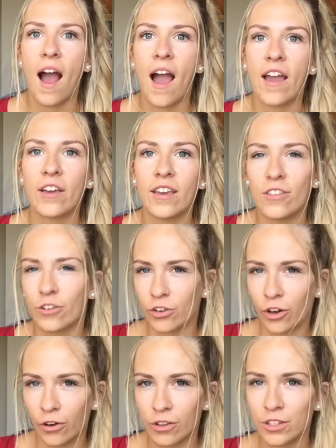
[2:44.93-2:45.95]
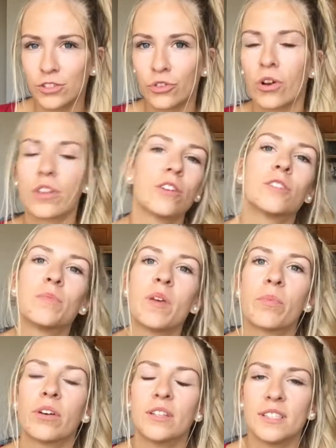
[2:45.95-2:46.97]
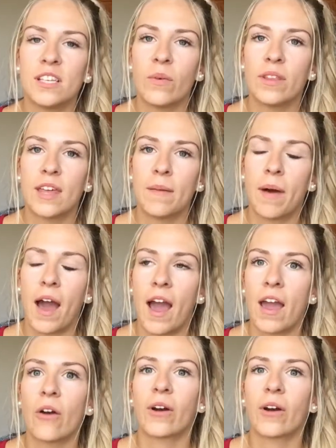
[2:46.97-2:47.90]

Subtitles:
I either go to the store with those people and see what they buy,